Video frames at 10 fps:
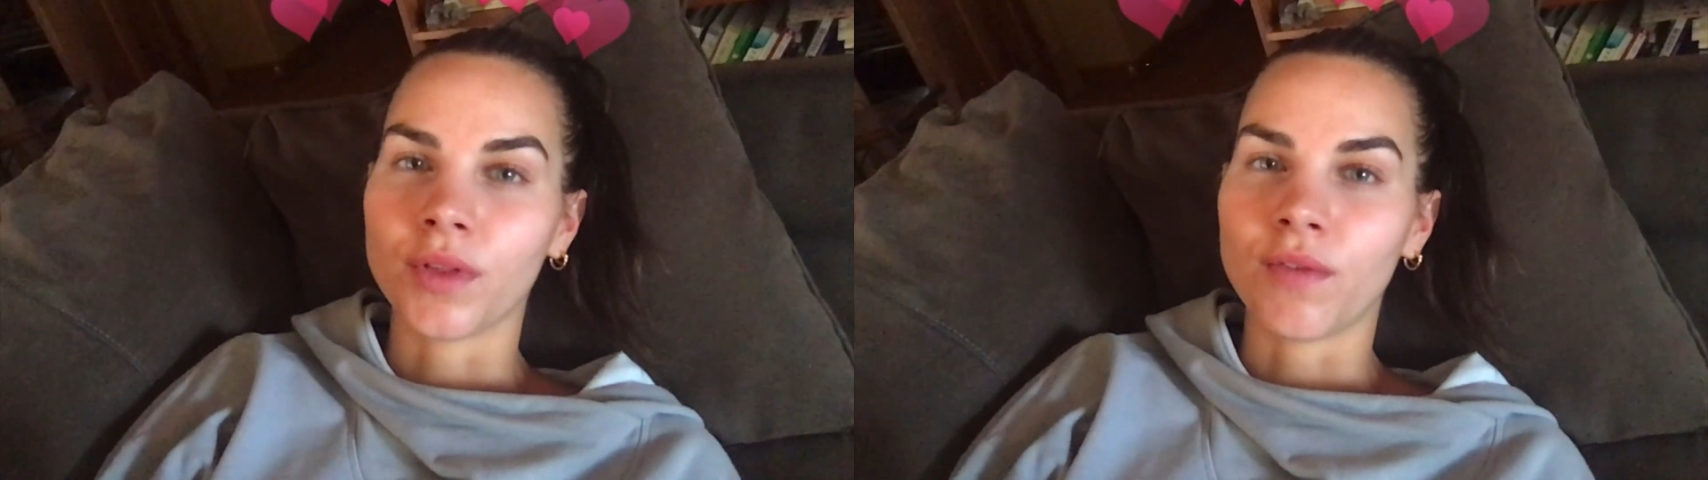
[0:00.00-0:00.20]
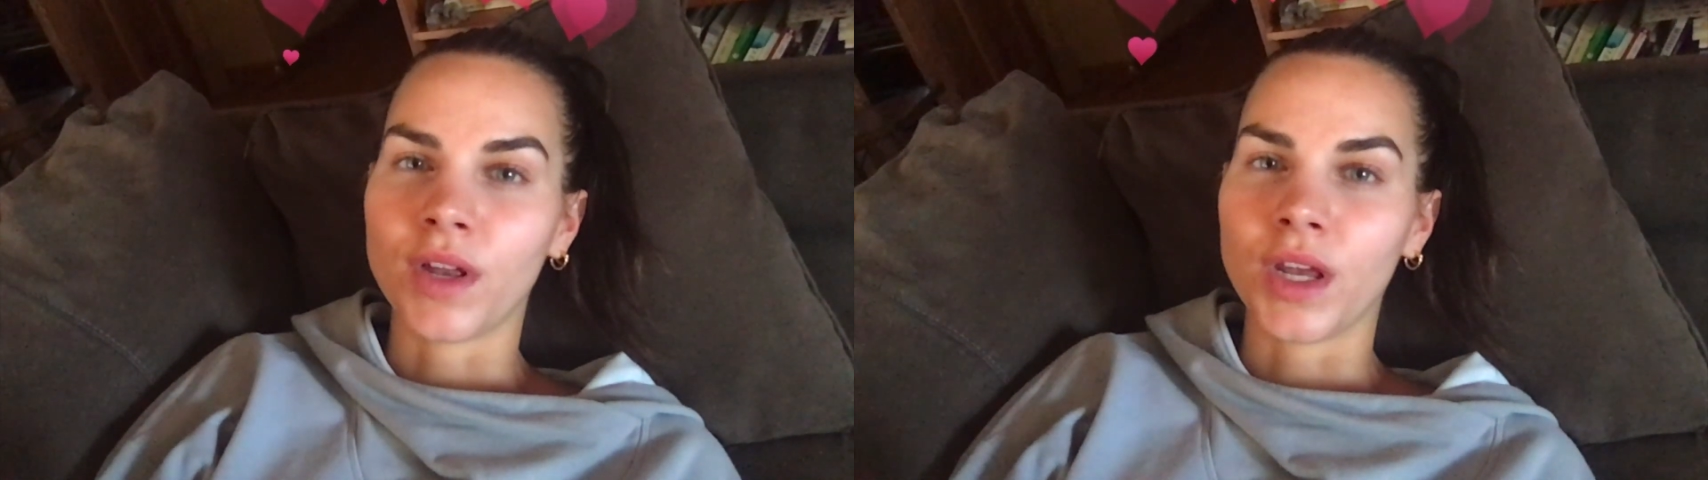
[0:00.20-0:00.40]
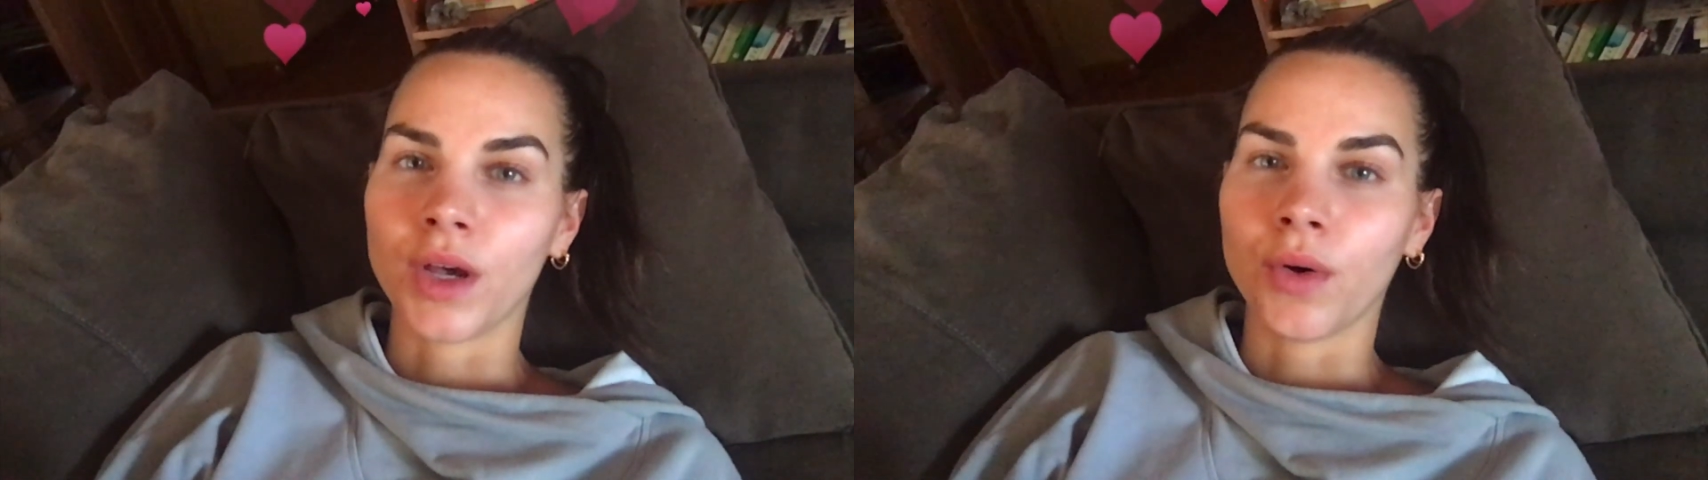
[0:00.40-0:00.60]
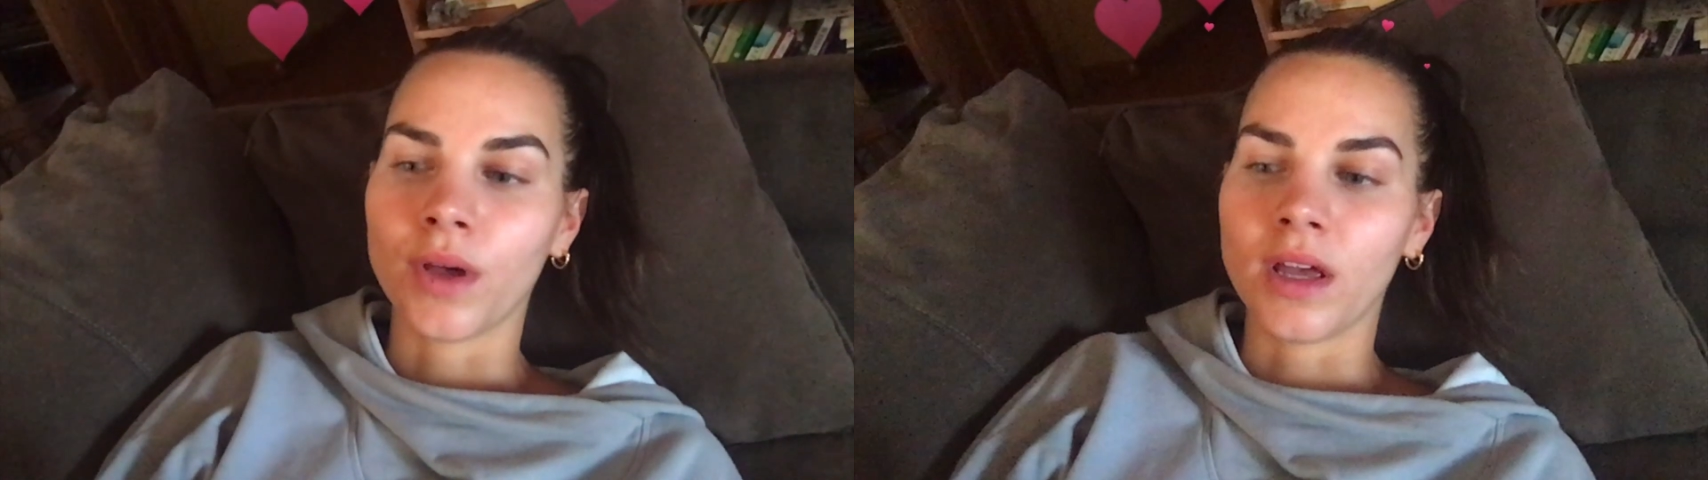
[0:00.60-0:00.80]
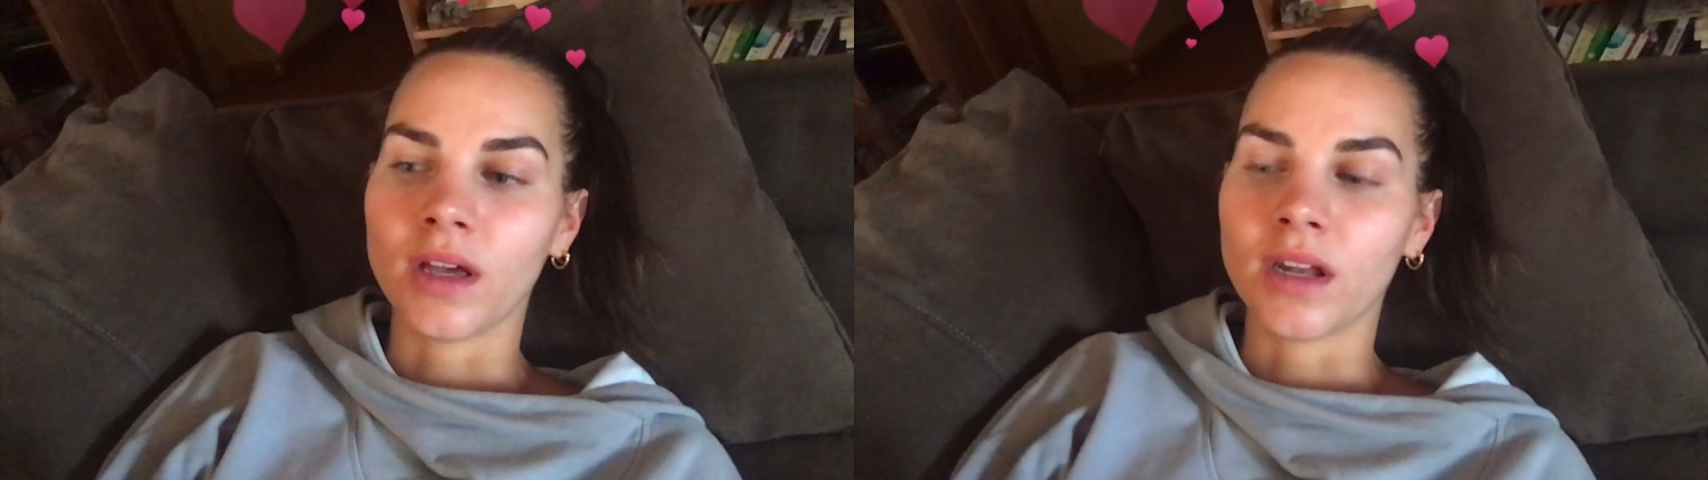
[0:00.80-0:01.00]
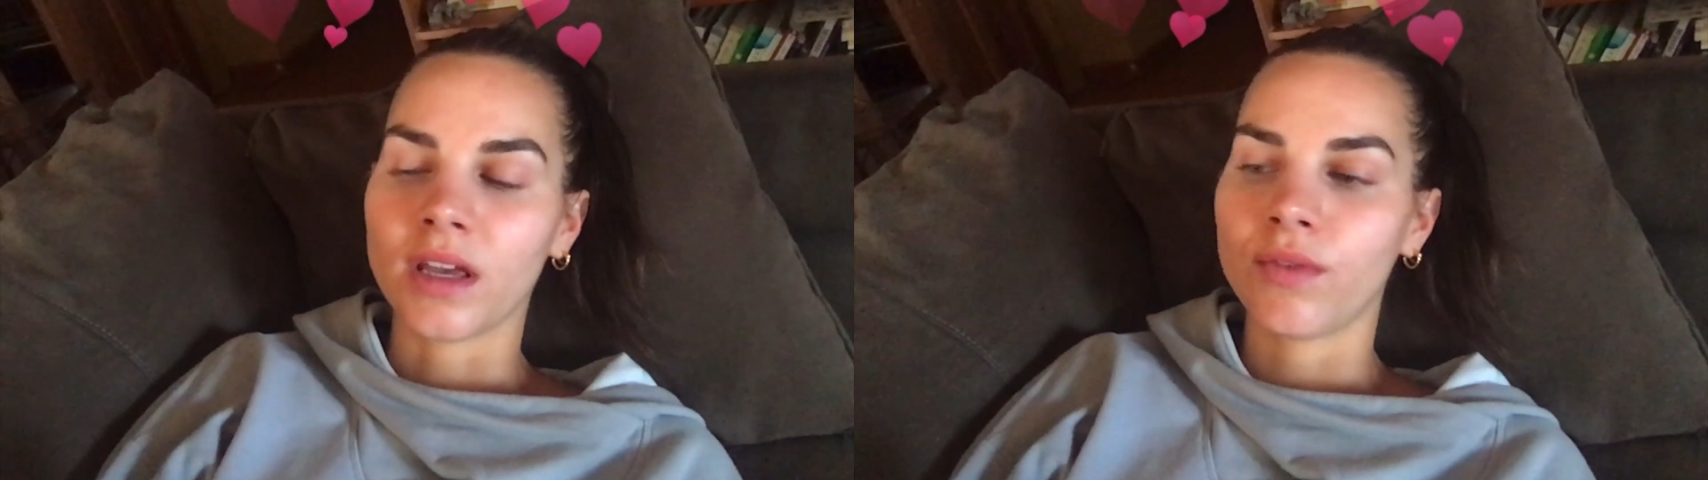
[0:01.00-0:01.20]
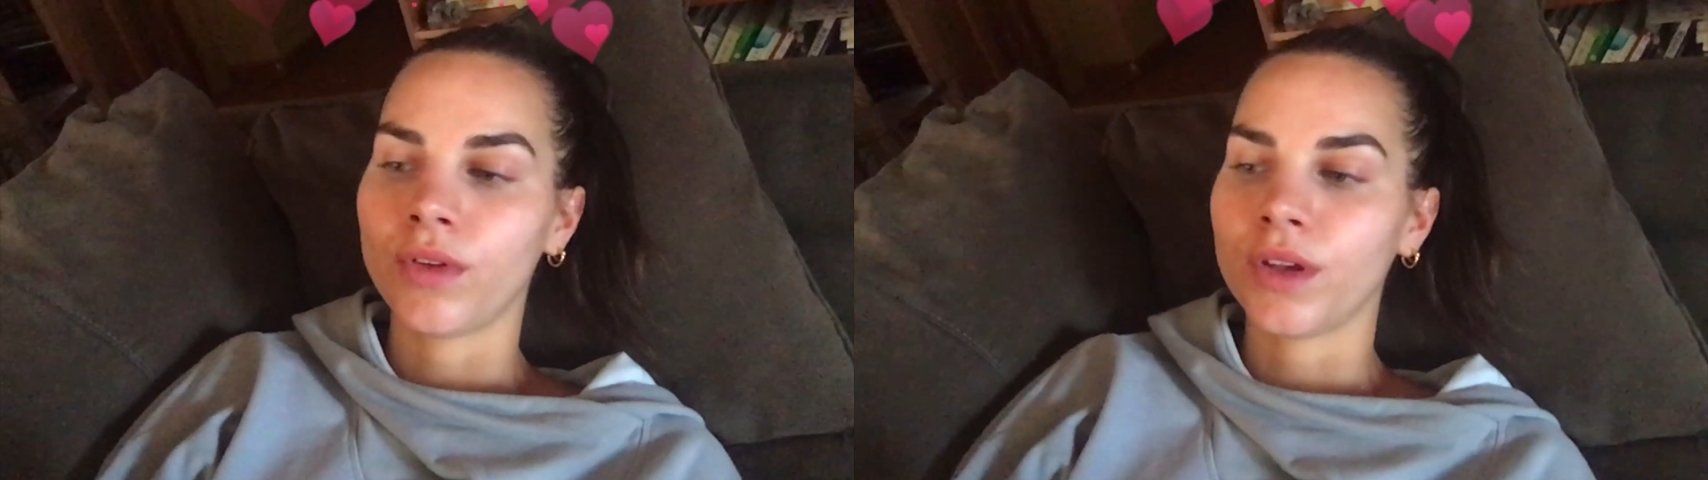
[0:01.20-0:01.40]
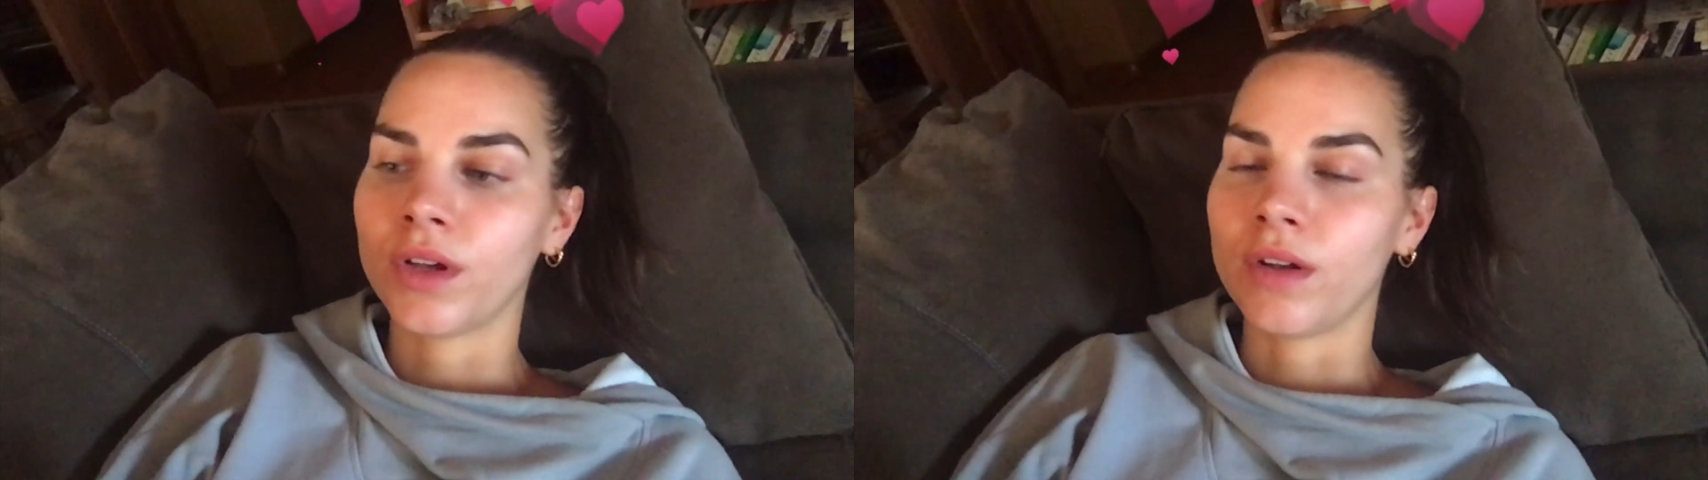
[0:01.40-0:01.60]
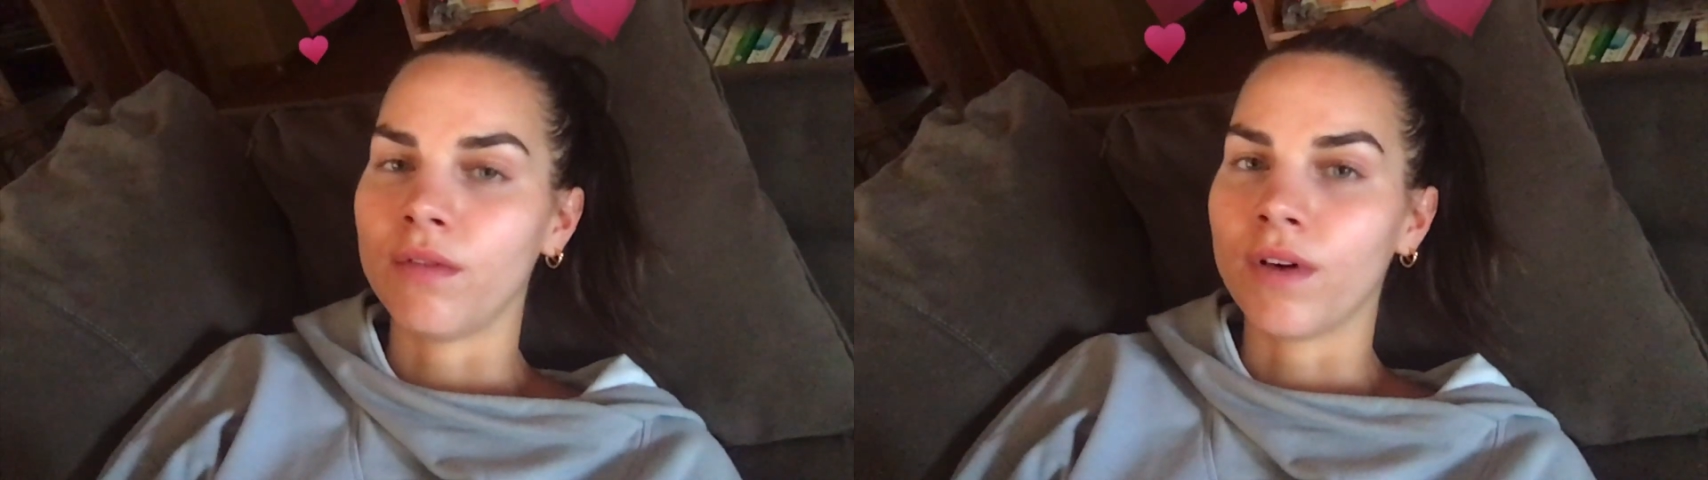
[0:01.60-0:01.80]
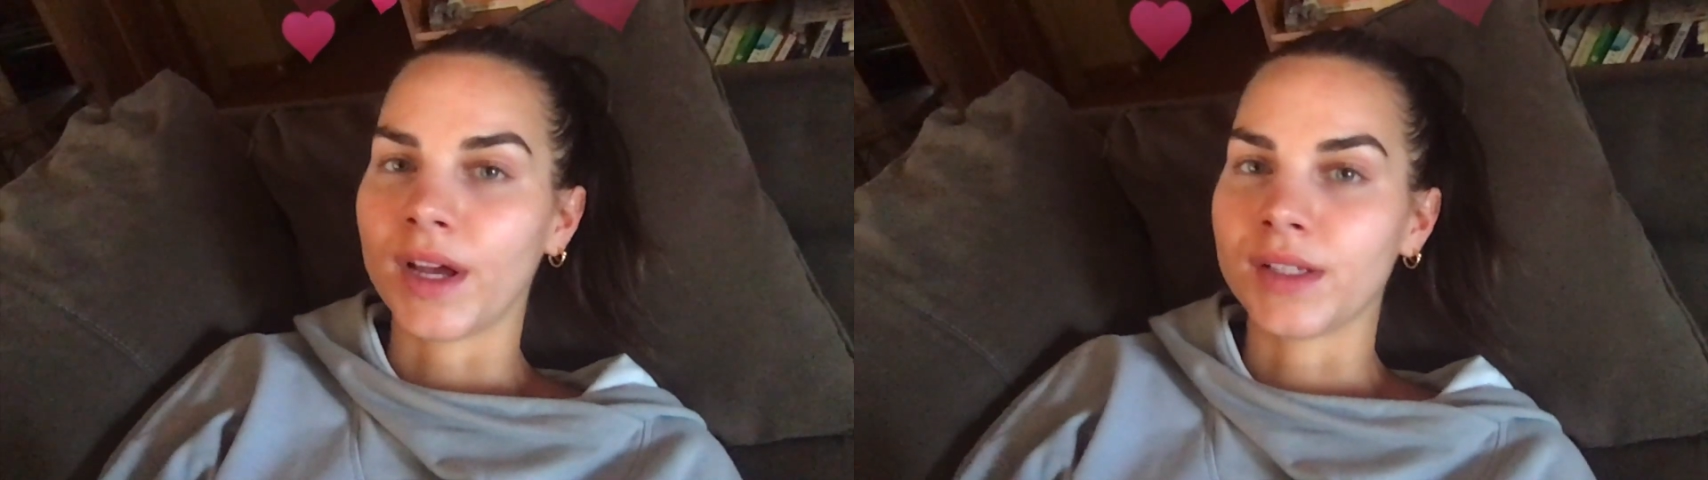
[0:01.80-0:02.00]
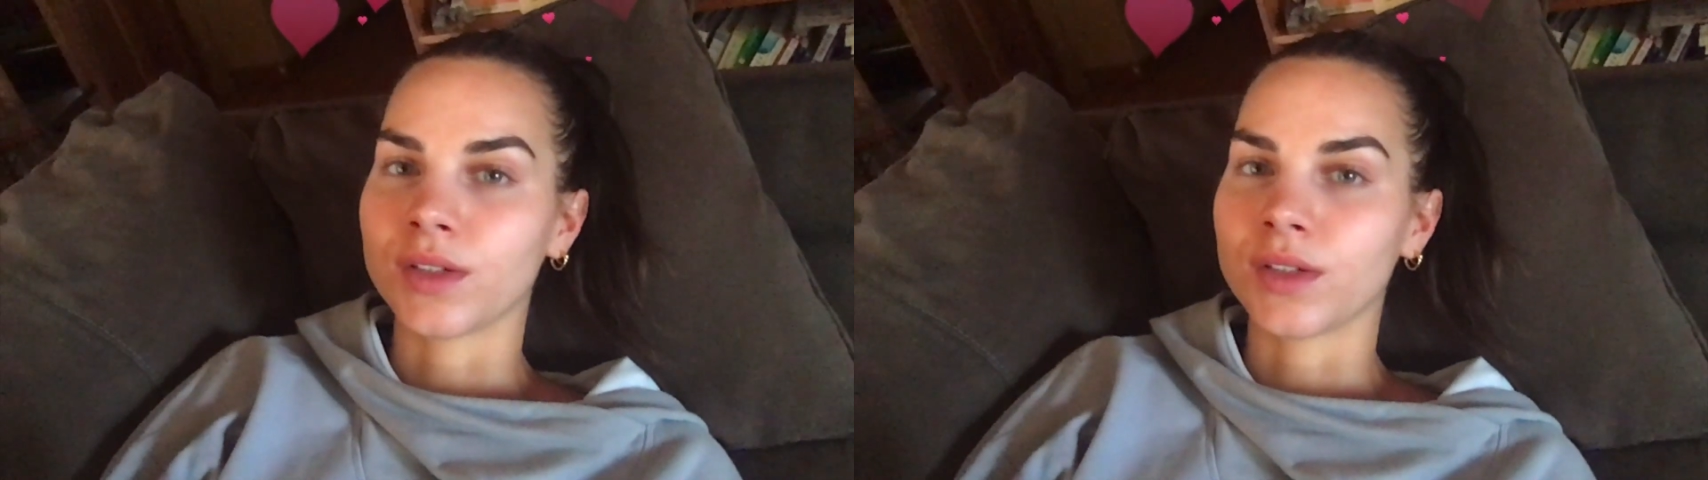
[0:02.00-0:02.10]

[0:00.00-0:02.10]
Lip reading: video and I give really good advice